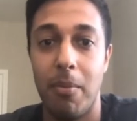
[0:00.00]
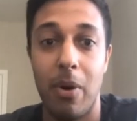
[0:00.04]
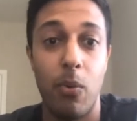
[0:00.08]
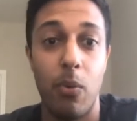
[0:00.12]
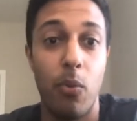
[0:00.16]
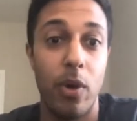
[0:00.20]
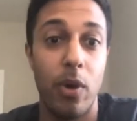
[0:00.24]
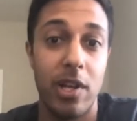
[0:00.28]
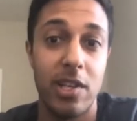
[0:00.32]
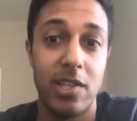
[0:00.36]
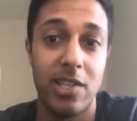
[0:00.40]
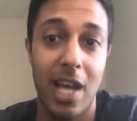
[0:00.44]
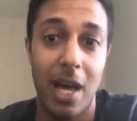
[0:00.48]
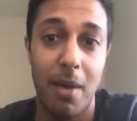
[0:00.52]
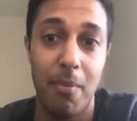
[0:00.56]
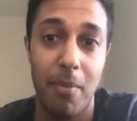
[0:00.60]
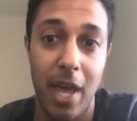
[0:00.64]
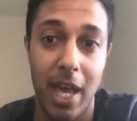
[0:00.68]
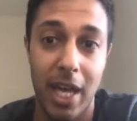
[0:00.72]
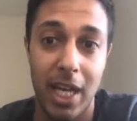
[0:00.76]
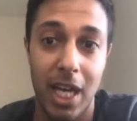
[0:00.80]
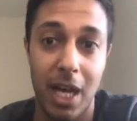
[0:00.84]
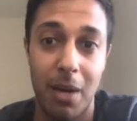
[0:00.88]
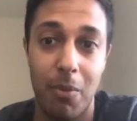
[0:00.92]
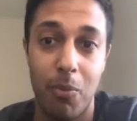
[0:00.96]
What does that
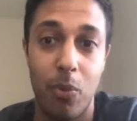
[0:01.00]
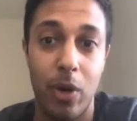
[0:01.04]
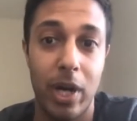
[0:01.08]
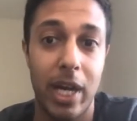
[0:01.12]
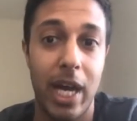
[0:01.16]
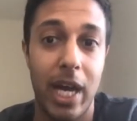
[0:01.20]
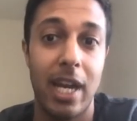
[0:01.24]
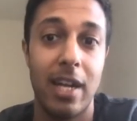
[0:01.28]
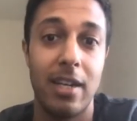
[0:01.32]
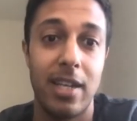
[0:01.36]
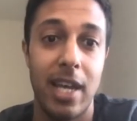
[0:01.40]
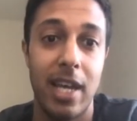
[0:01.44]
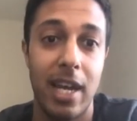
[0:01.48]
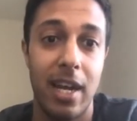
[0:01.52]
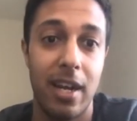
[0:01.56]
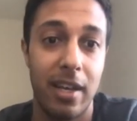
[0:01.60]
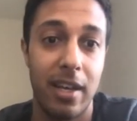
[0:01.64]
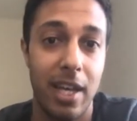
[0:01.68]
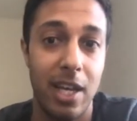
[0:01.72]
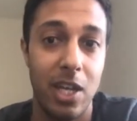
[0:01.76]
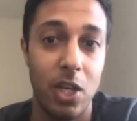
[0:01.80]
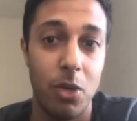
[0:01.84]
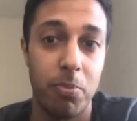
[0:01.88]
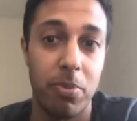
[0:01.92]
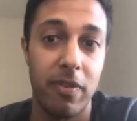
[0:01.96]
make up? What kind of data
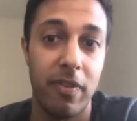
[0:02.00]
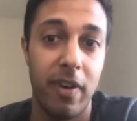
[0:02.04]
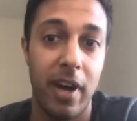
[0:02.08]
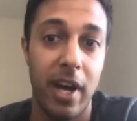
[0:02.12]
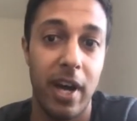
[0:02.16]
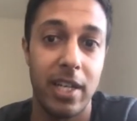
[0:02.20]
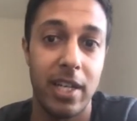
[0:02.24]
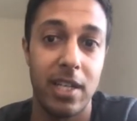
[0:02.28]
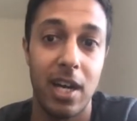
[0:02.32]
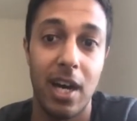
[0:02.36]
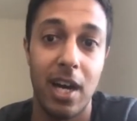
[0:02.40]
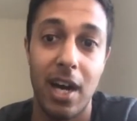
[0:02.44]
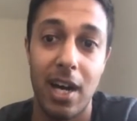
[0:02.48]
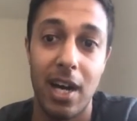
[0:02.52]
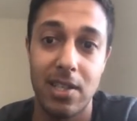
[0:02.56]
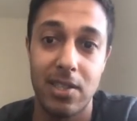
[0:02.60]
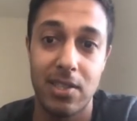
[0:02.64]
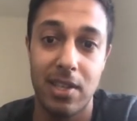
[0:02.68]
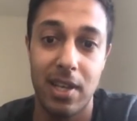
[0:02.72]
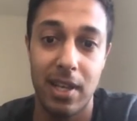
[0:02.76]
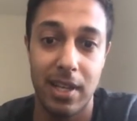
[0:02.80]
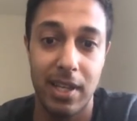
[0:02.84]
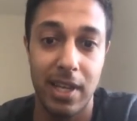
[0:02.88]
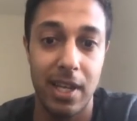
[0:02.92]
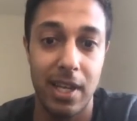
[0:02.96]
can you provide to us
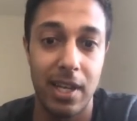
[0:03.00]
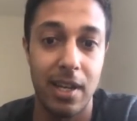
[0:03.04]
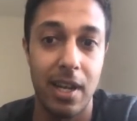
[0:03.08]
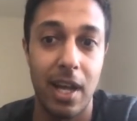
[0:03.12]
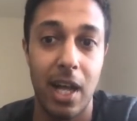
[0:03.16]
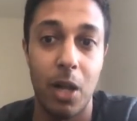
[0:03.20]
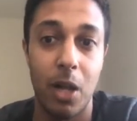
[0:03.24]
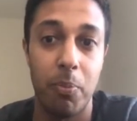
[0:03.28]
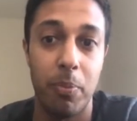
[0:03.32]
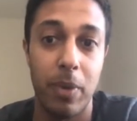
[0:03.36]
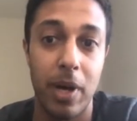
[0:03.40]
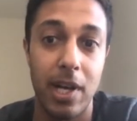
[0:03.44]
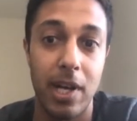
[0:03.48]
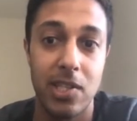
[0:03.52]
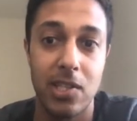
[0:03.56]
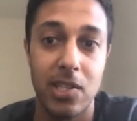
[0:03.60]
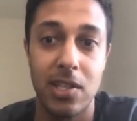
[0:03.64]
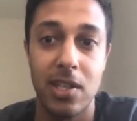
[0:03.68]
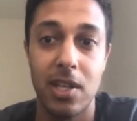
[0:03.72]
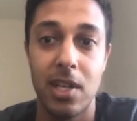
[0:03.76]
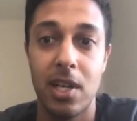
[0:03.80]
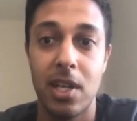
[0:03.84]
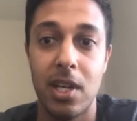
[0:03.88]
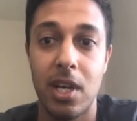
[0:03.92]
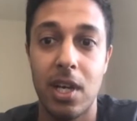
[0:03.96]
that can help us
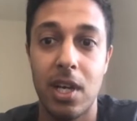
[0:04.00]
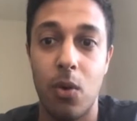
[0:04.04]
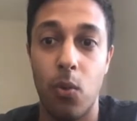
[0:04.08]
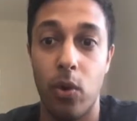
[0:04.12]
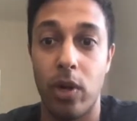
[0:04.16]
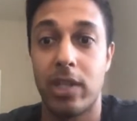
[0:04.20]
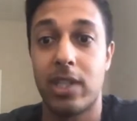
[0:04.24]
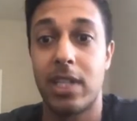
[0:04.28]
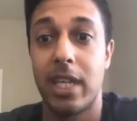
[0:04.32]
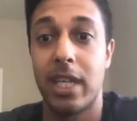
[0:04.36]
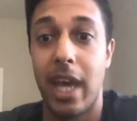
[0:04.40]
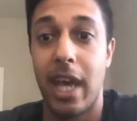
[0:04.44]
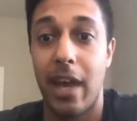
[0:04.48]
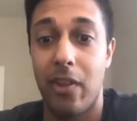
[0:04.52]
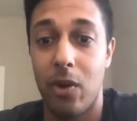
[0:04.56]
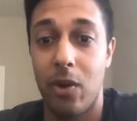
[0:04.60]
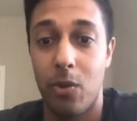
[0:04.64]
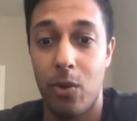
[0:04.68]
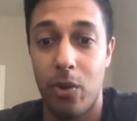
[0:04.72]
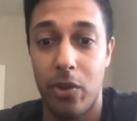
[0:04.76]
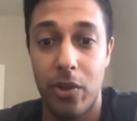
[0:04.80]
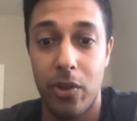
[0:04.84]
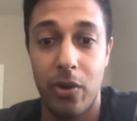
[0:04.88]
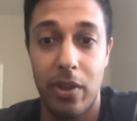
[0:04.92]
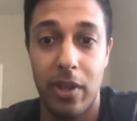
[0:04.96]
work together
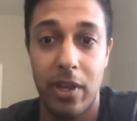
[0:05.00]
with you?